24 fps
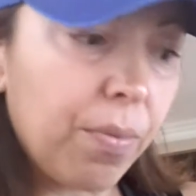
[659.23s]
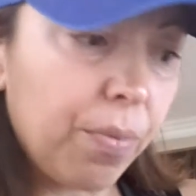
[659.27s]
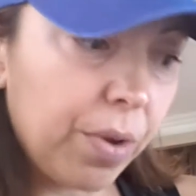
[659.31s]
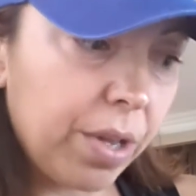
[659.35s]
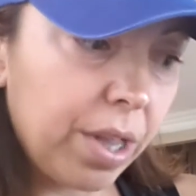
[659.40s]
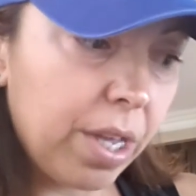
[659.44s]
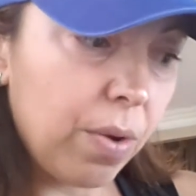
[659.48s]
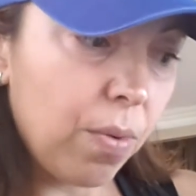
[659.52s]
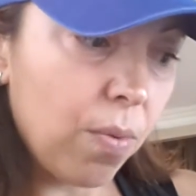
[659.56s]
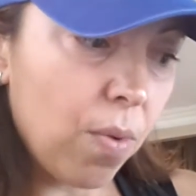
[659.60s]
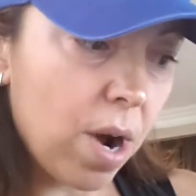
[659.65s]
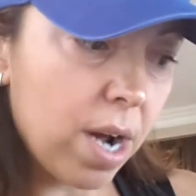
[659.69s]

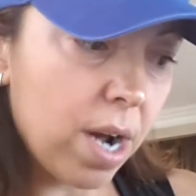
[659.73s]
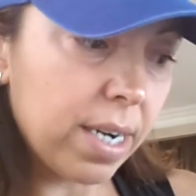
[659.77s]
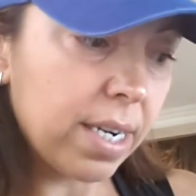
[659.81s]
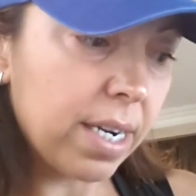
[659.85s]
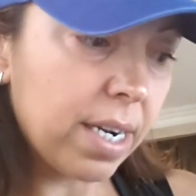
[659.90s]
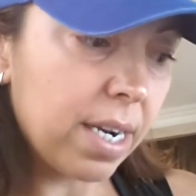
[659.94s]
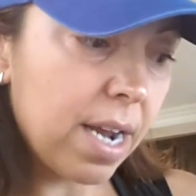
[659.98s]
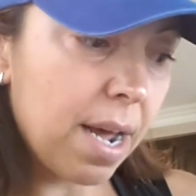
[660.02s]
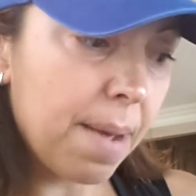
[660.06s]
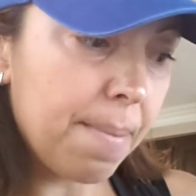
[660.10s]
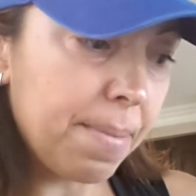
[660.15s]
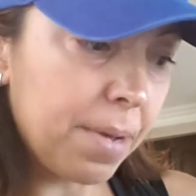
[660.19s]
really want
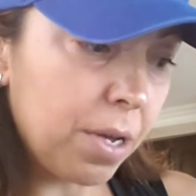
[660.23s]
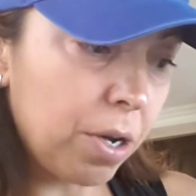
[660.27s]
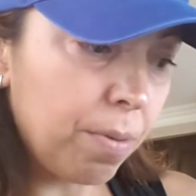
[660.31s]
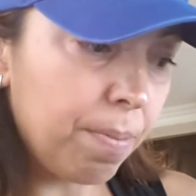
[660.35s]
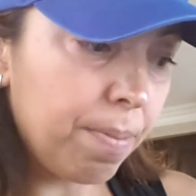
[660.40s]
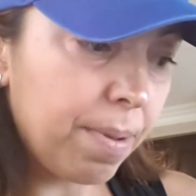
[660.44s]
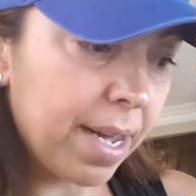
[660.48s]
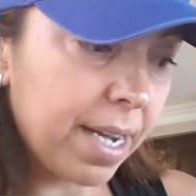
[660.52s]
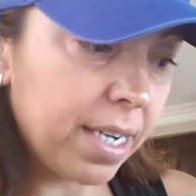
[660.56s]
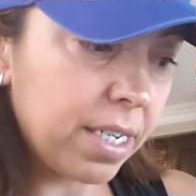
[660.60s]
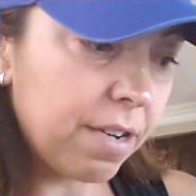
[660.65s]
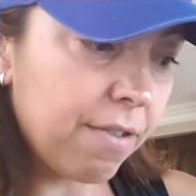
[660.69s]
a meal
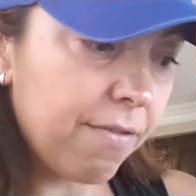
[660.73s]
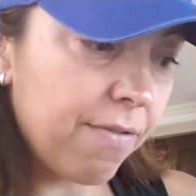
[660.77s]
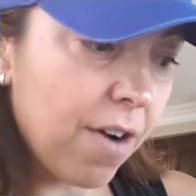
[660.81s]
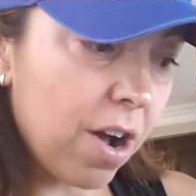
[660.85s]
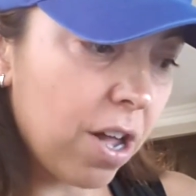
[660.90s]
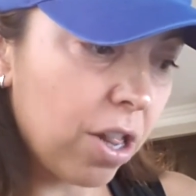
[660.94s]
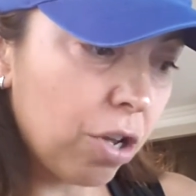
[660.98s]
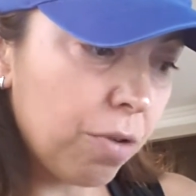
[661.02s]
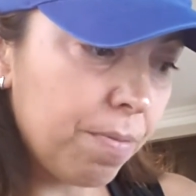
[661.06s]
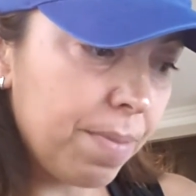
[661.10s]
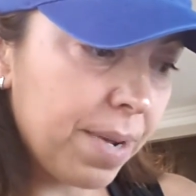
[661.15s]
plan to follow